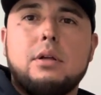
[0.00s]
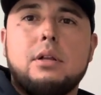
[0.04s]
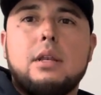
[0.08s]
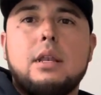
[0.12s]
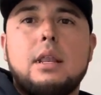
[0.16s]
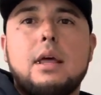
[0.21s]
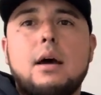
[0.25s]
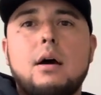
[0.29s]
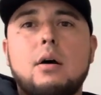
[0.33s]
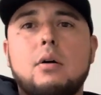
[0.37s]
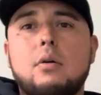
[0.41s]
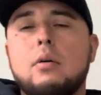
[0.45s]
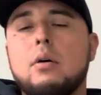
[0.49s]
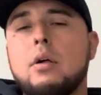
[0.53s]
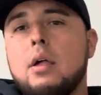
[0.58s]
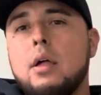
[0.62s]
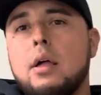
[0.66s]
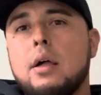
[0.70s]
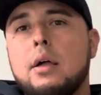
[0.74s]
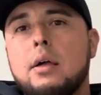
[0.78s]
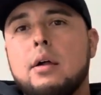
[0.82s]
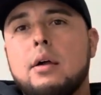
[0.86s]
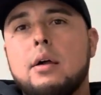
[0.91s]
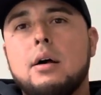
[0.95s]
Now,
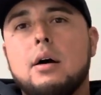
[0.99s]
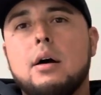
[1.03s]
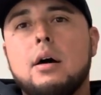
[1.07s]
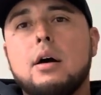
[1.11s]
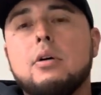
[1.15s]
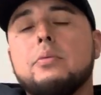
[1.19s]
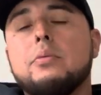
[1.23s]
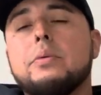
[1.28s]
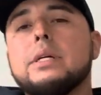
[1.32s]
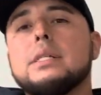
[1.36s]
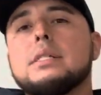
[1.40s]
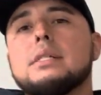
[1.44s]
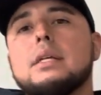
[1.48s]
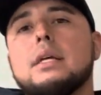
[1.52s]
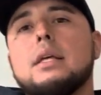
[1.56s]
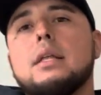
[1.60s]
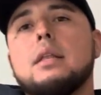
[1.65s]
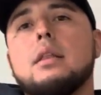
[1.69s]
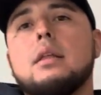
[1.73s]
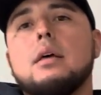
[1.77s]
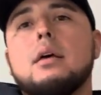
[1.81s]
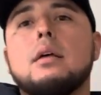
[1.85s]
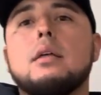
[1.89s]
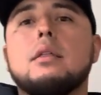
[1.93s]
the
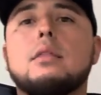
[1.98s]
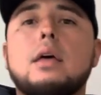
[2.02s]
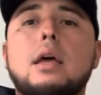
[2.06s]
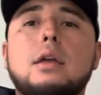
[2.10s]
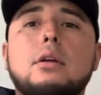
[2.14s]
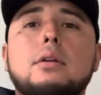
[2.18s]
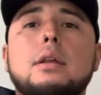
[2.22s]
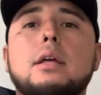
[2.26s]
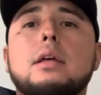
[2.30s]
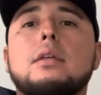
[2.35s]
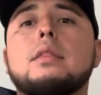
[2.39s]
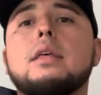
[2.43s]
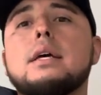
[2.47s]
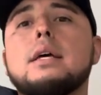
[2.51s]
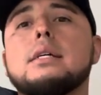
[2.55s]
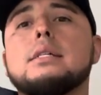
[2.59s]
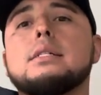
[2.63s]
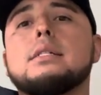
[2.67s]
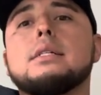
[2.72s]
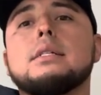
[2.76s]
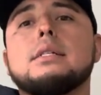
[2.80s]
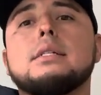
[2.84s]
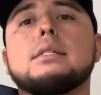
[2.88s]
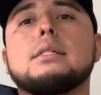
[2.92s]
reason that you need
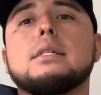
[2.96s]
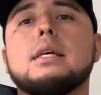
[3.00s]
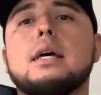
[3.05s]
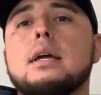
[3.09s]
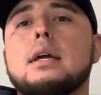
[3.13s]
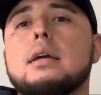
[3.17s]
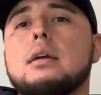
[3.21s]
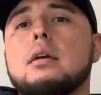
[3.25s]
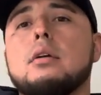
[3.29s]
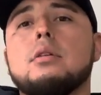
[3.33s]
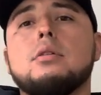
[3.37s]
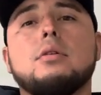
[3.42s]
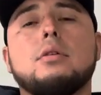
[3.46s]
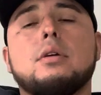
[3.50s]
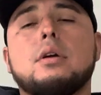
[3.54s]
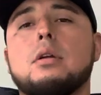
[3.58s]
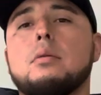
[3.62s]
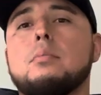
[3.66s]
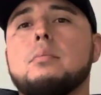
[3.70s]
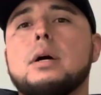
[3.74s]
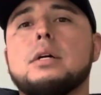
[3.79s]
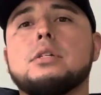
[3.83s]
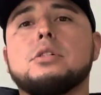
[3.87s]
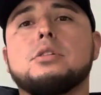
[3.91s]
this is you're
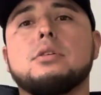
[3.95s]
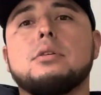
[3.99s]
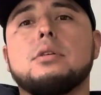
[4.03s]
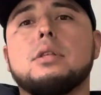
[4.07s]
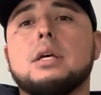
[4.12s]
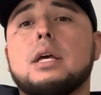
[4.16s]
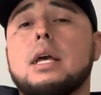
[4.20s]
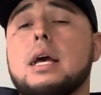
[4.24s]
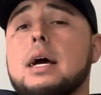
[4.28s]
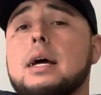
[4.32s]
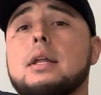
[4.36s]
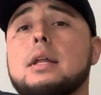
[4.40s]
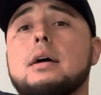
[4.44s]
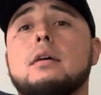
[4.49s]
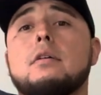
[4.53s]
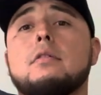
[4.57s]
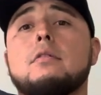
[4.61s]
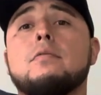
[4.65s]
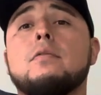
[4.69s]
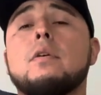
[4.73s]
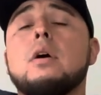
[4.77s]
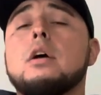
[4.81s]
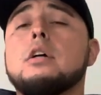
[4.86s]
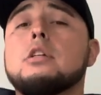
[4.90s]
gonna measure the kind
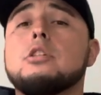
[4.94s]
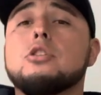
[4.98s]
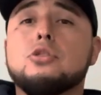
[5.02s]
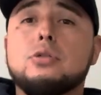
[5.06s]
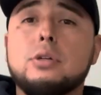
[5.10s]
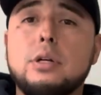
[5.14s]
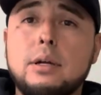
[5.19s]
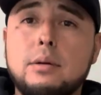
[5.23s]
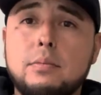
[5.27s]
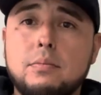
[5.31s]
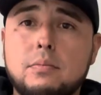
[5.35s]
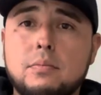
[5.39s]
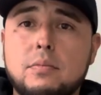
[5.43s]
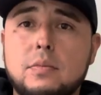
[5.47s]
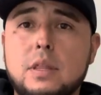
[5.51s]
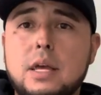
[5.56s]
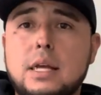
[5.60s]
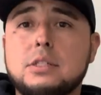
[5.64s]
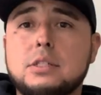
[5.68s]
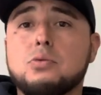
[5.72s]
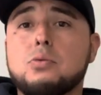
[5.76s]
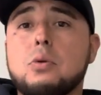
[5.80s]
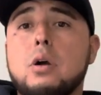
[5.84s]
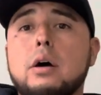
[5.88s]
of trim
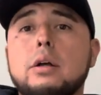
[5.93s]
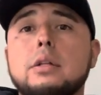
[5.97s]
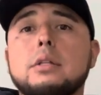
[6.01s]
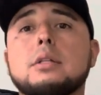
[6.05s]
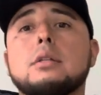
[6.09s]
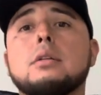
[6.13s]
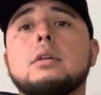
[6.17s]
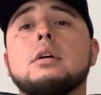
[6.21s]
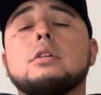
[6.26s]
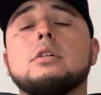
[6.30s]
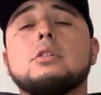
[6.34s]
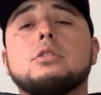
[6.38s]
that's rotten,